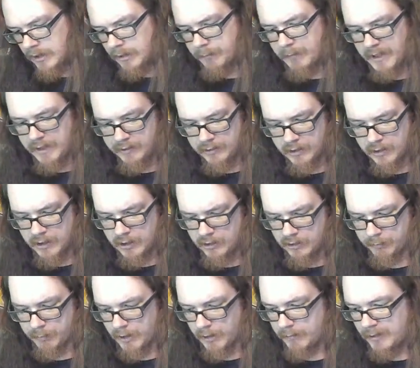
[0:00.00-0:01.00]
amazing hits,
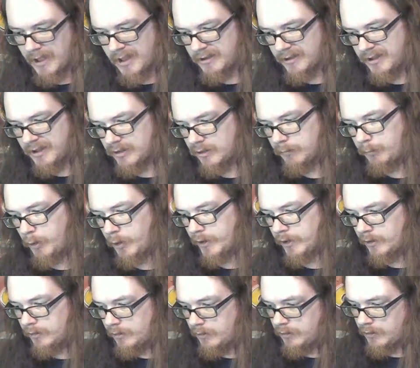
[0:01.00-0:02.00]
but I'm not
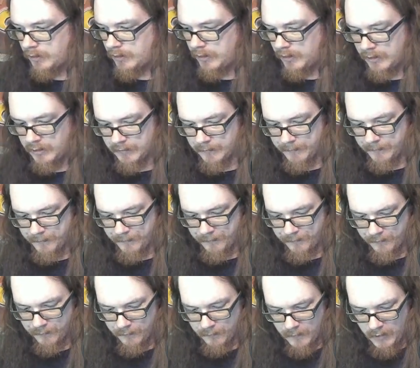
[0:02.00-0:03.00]
disappointed. Um
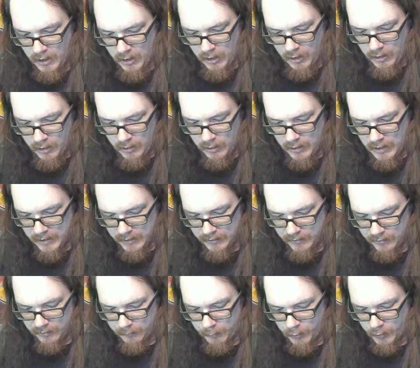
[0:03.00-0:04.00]
not
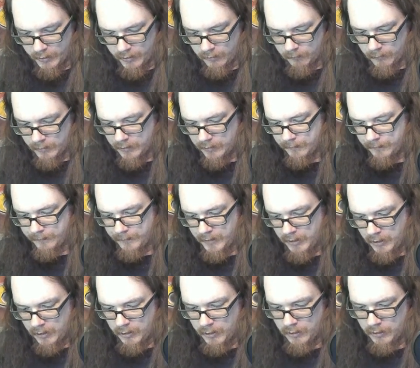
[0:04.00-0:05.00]
disappointed with it.
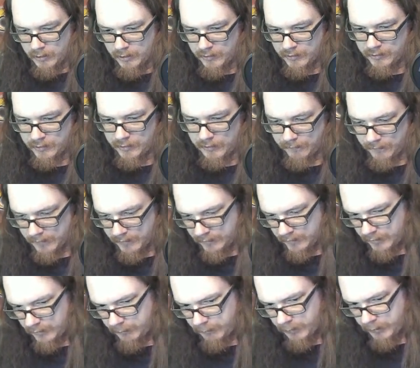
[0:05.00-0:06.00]
Let's sleeve this
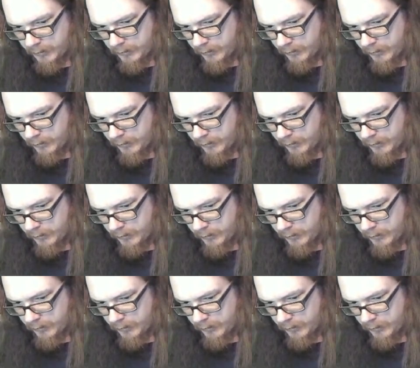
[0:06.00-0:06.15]
up.